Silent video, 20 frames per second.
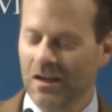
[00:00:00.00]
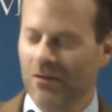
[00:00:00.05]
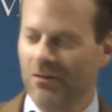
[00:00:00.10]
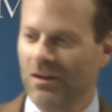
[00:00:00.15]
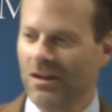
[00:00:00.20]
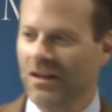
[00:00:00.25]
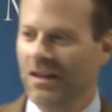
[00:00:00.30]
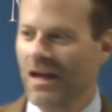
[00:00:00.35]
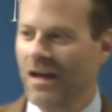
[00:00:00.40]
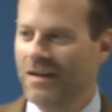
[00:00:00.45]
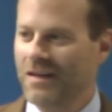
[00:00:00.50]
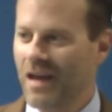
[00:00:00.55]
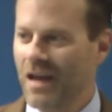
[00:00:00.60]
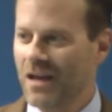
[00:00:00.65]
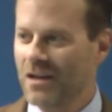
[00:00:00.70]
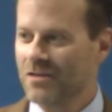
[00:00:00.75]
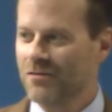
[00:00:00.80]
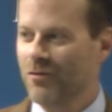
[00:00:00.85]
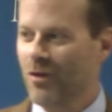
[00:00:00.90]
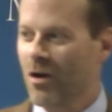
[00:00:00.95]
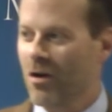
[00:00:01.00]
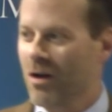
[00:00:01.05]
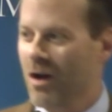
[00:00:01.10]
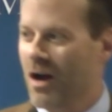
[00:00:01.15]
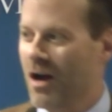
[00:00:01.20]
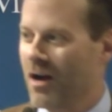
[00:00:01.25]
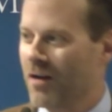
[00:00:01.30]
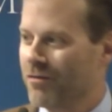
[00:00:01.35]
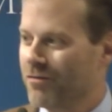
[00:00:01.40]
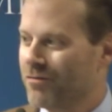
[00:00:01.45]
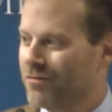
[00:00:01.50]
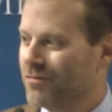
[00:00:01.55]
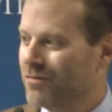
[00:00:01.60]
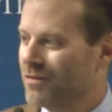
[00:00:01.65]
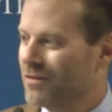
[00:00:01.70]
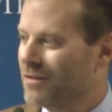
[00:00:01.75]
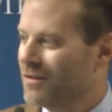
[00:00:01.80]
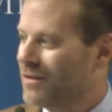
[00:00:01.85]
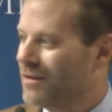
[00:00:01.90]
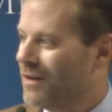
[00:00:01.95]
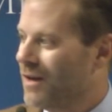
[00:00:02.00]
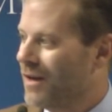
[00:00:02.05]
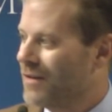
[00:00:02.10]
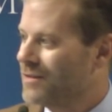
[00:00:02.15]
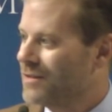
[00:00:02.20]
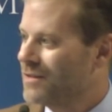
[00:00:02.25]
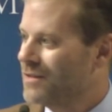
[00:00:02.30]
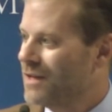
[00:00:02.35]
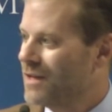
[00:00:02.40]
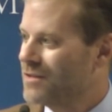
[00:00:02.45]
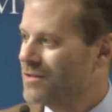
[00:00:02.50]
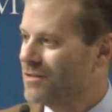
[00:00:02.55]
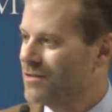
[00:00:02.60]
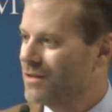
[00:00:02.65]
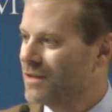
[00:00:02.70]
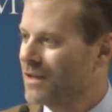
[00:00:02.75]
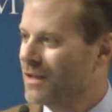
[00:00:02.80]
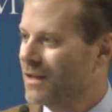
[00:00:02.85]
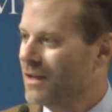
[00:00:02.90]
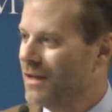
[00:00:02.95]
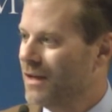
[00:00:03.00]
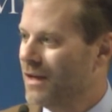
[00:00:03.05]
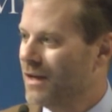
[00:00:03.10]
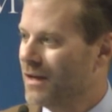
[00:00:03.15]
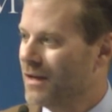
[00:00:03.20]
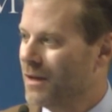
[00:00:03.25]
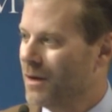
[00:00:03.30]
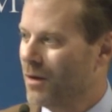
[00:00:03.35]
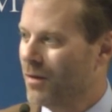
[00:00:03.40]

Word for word: If you think that day is far off, I suggest you think again.